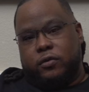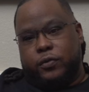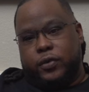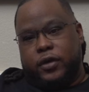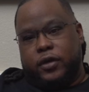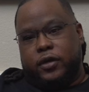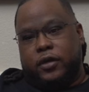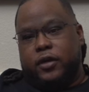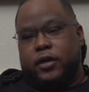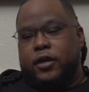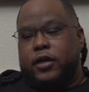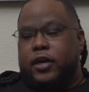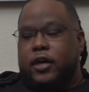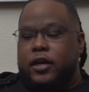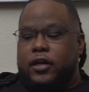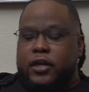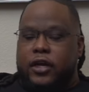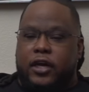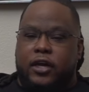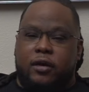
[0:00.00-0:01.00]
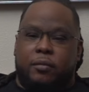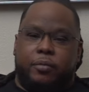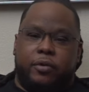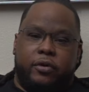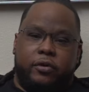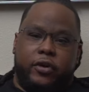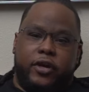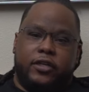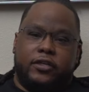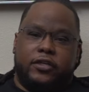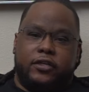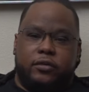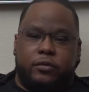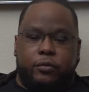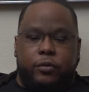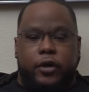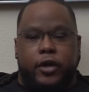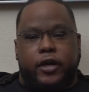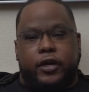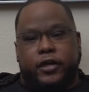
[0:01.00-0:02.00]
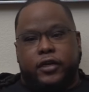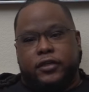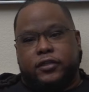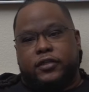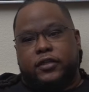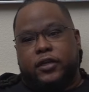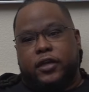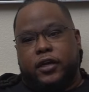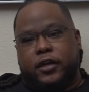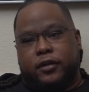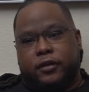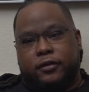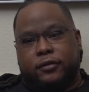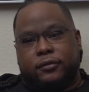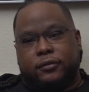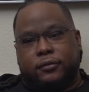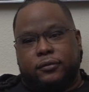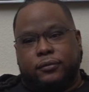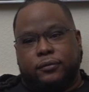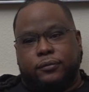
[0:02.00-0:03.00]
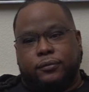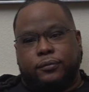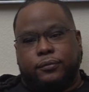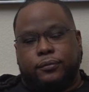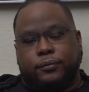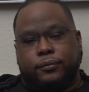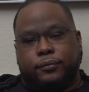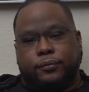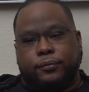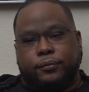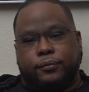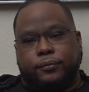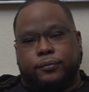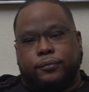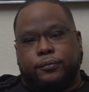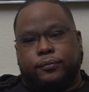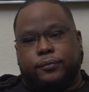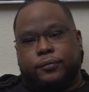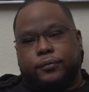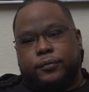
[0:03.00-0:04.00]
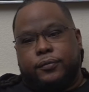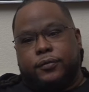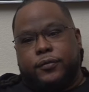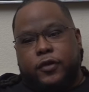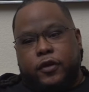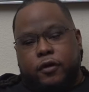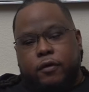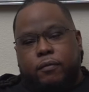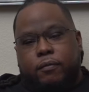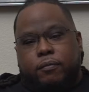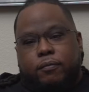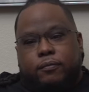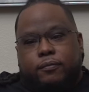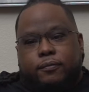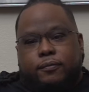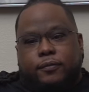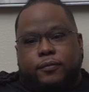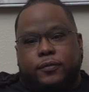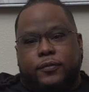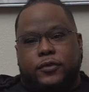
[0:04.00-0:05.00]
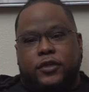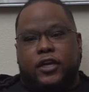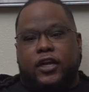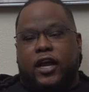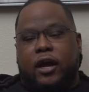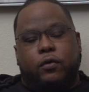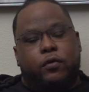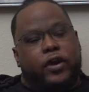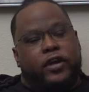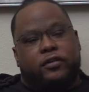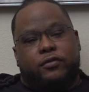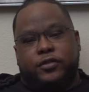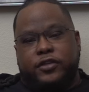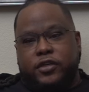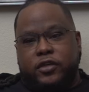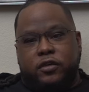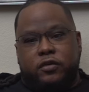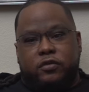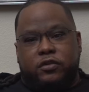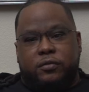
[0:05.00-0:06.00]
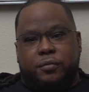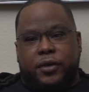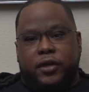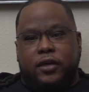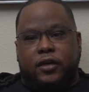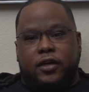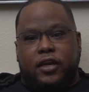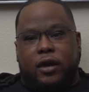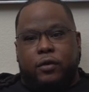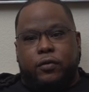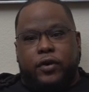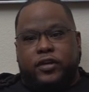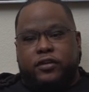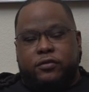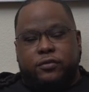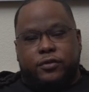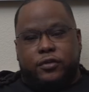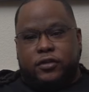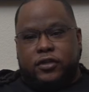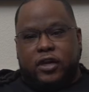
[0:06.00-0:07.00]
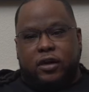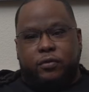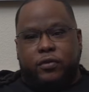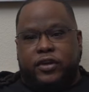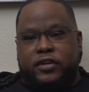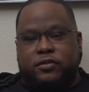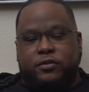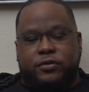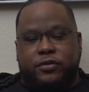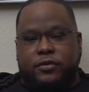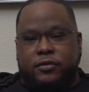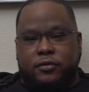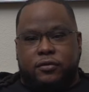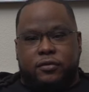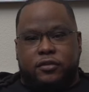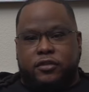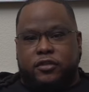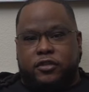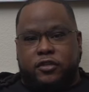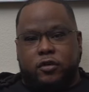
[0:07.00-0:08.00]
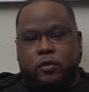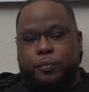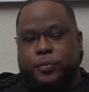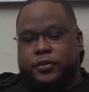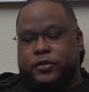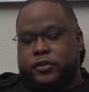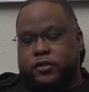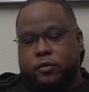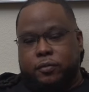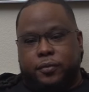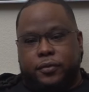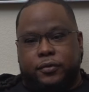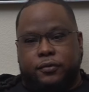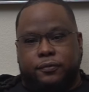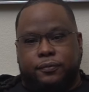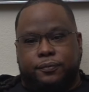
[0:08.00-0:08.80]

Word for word: to win and then it progresses yeah. to where it is today. Yep, I'm looking at the flyer right here. Yep. And that race was huge, man. That race was that race was stupid, stupid.